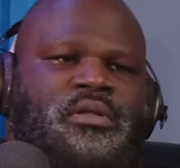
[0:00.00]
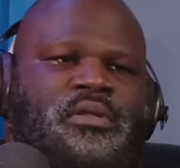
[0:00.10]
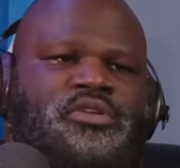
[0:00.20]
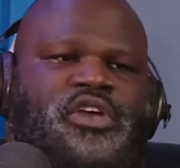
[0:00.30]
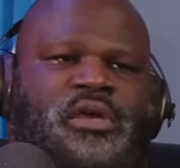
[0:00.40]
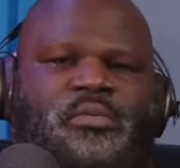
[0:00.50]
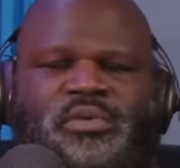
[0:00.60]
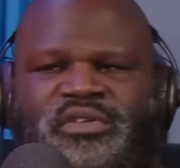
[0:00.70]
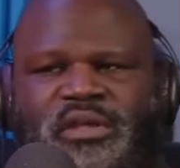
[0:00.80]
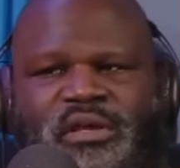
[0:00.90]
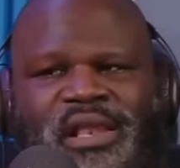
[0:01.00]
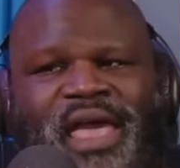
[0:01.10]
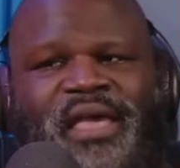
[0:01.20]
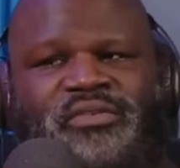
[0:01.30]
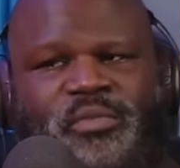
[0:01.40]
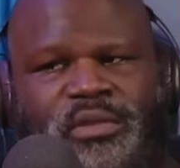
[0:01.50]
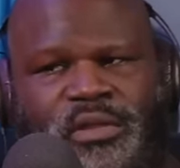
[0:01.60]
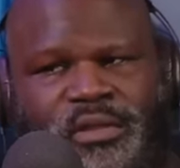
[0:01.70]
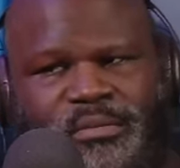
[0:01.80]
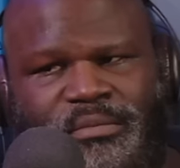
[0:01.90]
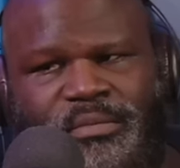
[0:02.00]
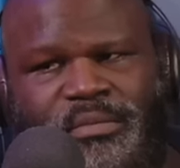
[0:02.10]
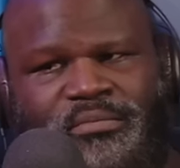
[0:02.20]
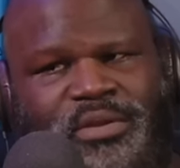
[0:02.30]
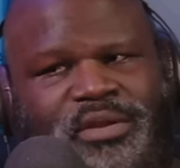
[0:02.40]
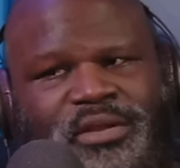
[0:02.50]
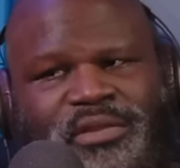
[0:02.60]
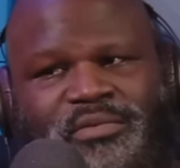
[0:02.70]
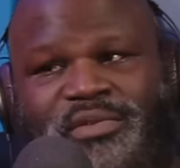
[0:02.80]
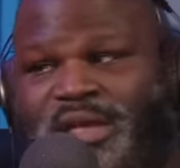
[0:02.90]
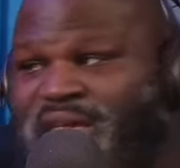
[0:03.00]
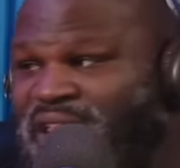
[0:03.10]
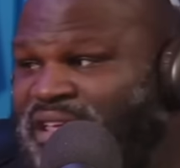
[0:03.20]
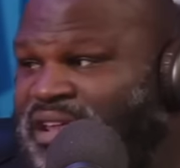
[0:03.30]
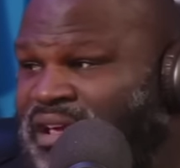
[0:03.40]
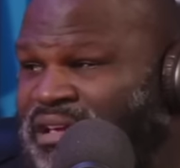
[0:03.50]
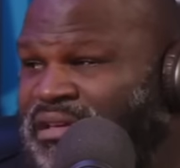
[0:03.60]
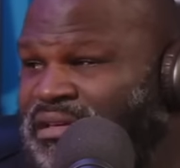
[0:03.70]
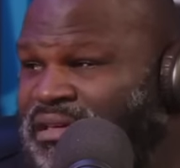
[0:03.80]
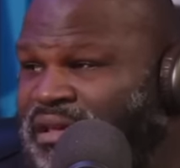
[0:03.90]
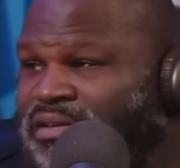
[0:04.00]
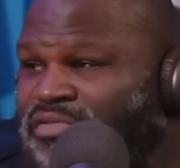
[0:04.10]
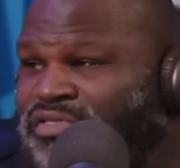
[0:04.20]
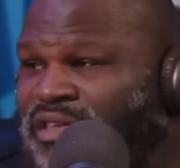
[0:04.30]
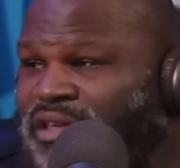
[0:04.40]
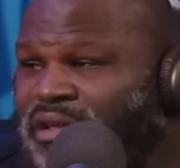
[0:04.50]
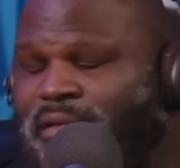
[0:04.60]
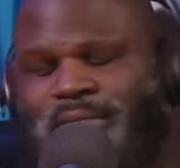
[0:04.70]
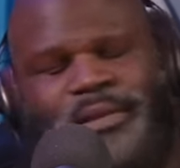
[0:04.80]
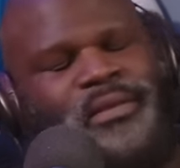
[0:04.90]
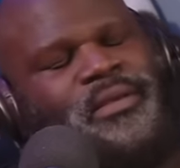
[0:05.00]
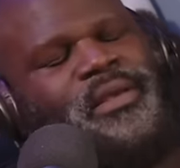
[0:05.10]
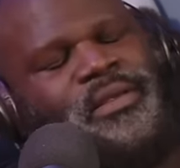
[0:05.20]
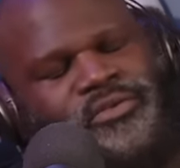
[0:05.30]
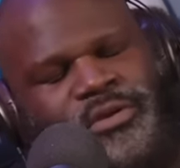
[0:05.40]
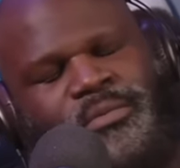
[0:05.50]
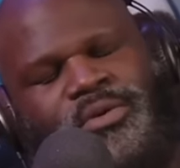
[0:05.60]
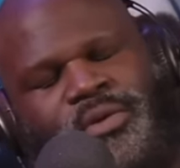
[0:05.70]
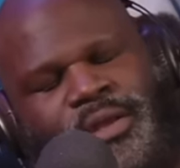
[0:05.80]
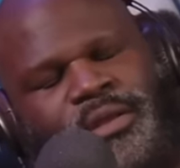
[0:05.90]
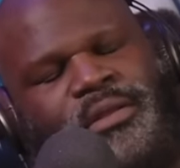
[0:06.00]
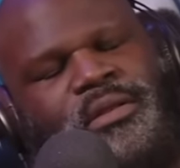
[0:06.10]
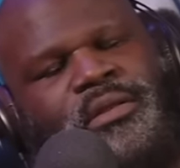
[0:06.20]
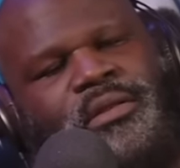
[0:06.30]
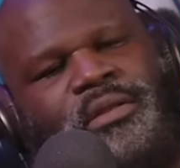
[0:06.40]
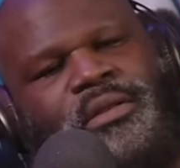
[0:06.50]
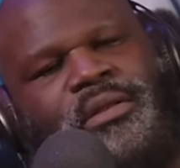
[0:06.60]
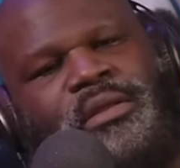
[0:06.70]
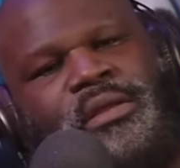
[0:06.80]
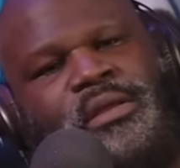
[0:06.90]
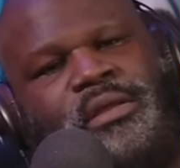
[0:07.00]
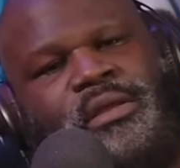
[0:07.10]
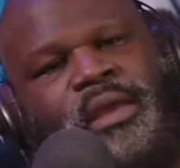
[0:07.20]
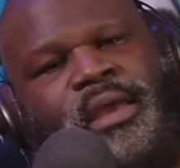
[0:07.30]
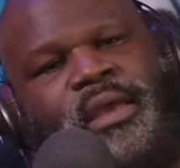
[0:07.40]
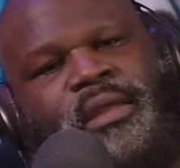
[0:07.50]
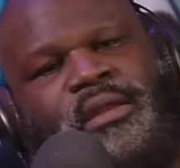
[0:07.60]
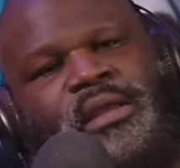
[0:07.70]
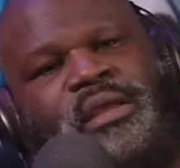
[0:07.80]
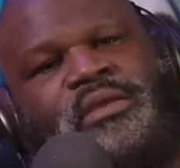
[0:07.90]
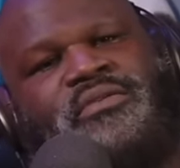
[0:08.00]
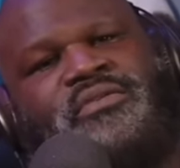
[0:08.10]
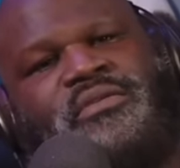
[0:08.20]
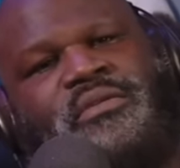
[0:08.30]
Jacob was in a class with them because he was like, can I go sit in? I was like, yeah, Jacob, yeah. And he's,